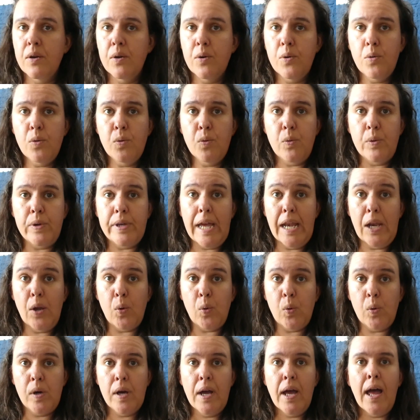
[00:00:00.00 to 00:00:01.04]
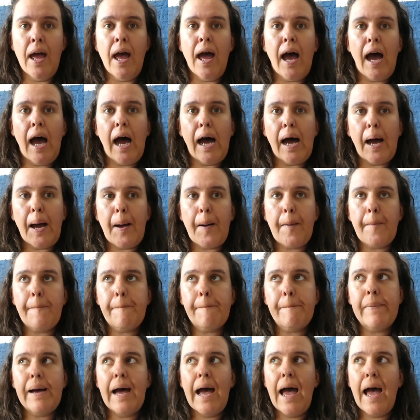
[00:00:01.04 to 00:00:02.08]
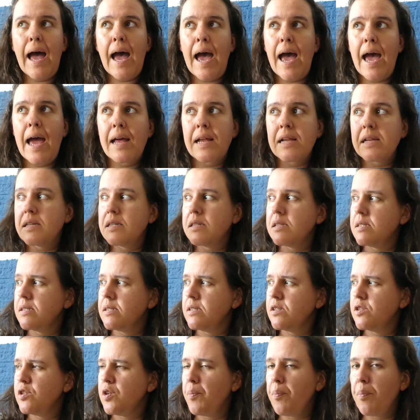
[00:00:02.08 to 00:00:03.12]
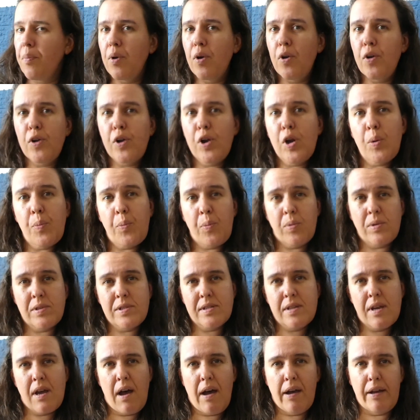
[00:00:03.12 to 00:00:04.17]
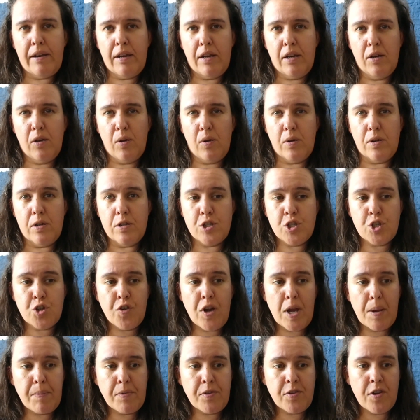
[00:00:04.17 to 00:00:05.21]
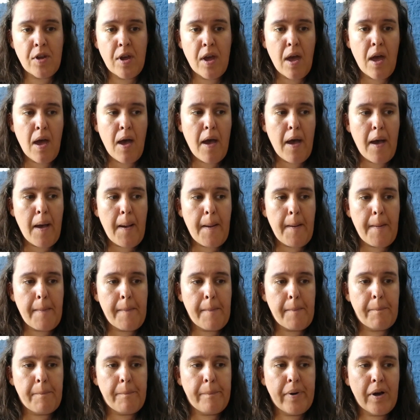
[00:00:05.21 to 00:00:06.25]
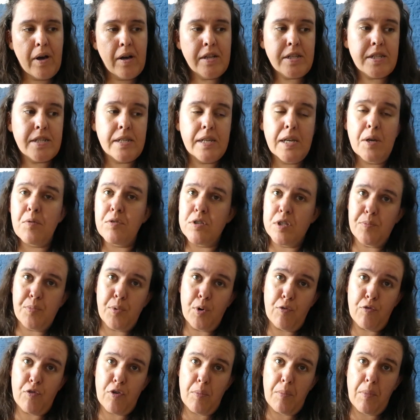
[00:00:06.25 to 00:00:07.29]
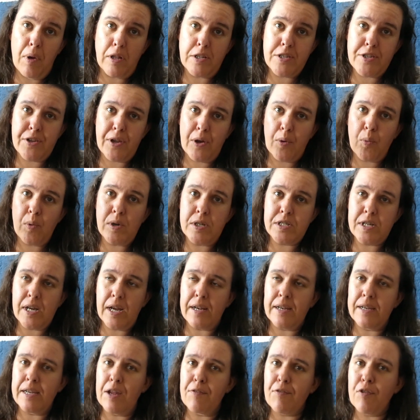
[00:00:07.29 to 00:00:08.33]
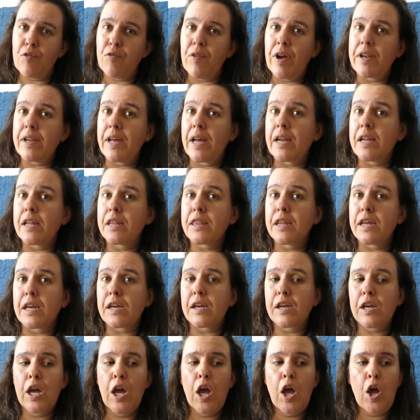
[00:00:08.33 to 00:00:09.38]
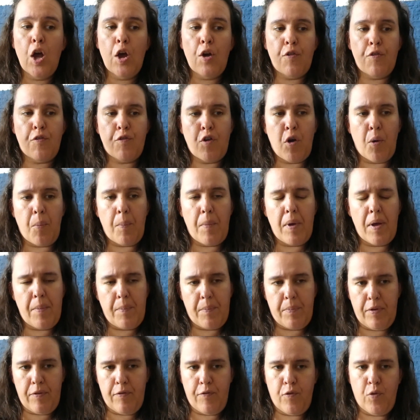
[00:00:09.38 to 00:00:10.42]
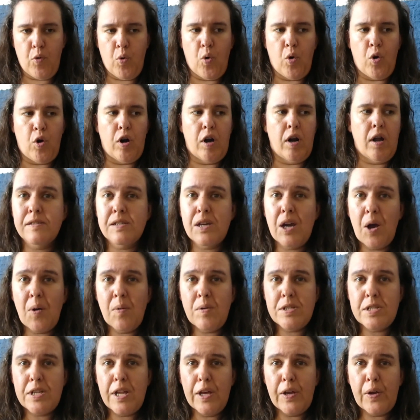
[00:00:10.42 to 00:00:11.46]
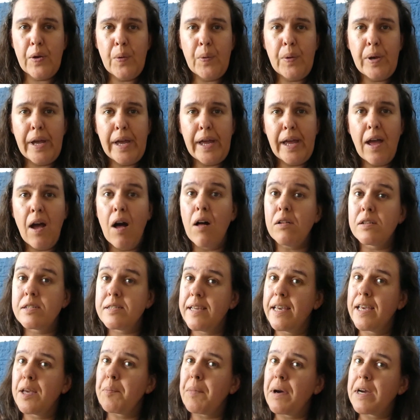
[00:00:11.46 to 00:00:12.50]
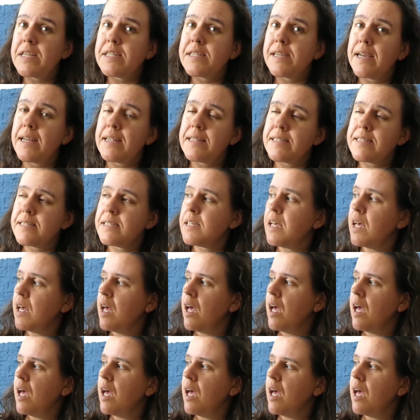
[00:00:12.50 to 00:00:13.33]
ooh, yellow, and the blurb was kind of nondescript, but it was a book from Malta, which I'd never read anything from before. So I was like, okay, I'll take my chance,